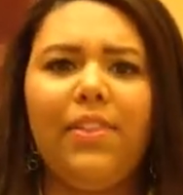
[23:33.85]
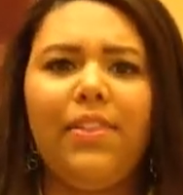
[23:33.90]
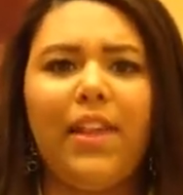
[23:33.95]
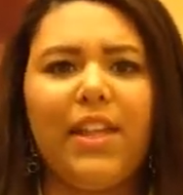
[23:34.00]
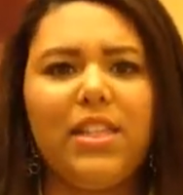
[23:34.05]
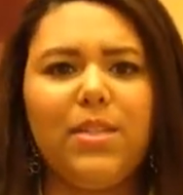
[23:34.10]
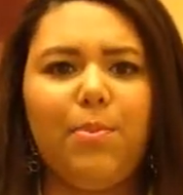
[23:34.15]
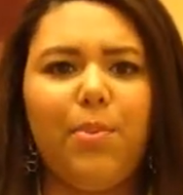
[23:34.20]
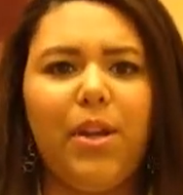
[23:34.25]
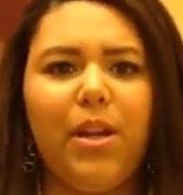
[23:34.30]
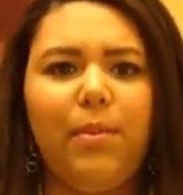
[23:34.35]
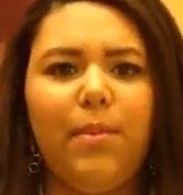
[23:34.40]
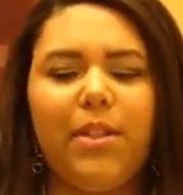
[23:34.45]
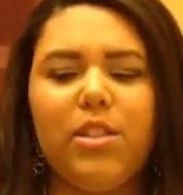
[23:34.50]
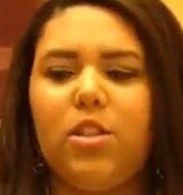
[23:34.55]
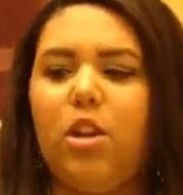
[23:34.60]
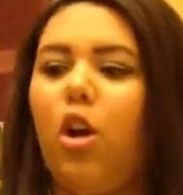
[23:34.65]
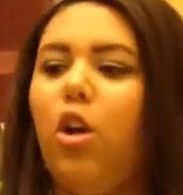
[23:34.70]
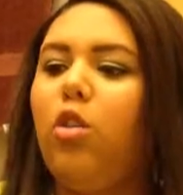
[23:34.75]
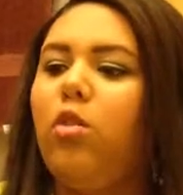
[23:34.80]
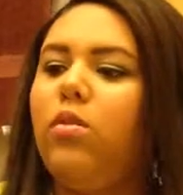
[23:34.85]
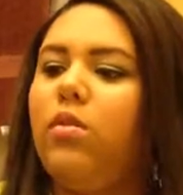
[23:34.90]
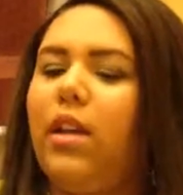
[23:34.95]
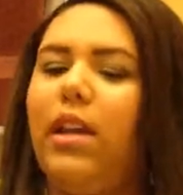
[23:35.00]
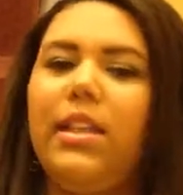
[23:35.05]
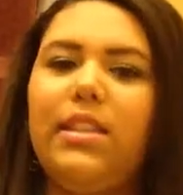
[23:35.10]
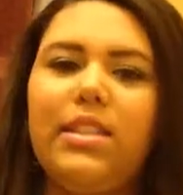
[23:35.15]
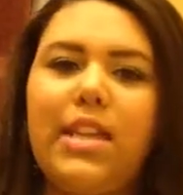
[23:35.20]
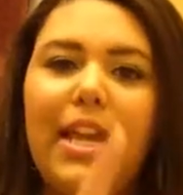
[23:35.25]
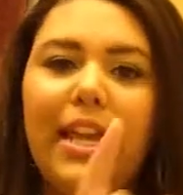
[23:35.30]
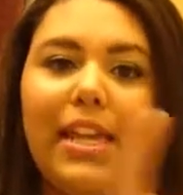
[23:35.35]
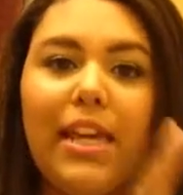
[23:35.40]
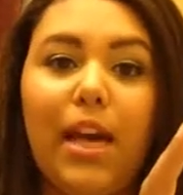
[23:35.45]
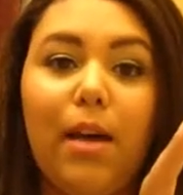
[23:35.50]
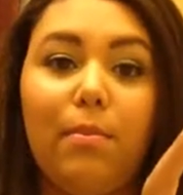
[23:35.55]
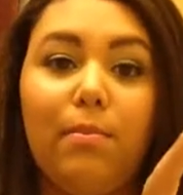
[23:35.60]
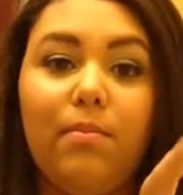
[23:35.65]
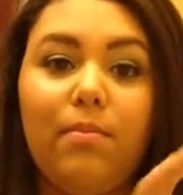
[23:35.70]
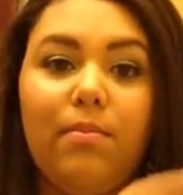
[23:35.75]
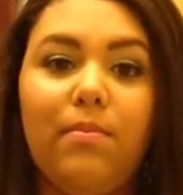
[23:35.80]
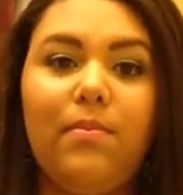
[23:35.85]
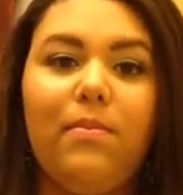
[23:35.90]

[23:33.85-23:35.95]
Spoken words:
that's pretty much, oh, and take gum.